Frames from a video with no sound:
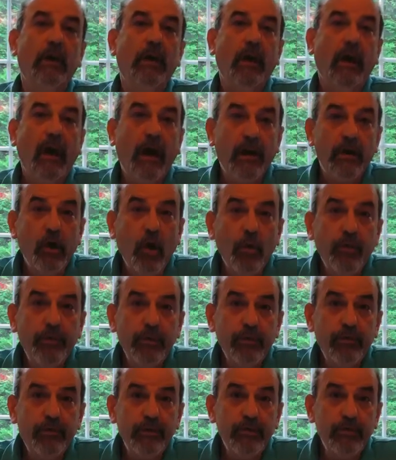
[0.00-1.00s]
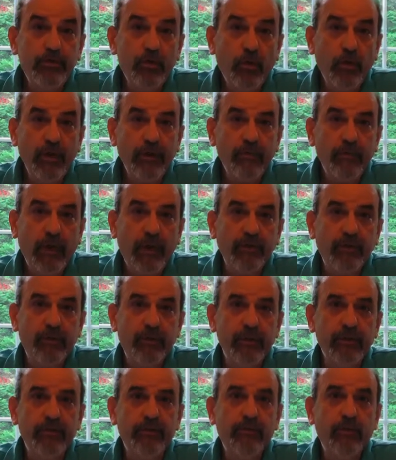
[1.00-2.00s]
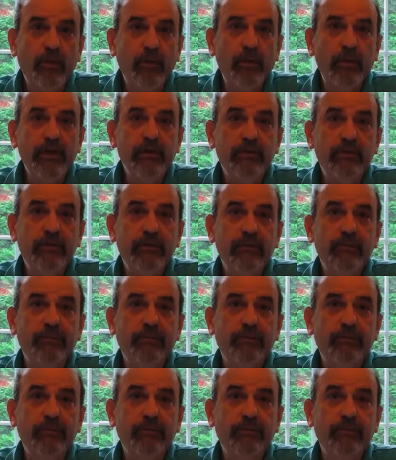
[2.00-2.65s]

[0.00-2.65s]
I hope you've enjoyed my 3 stories.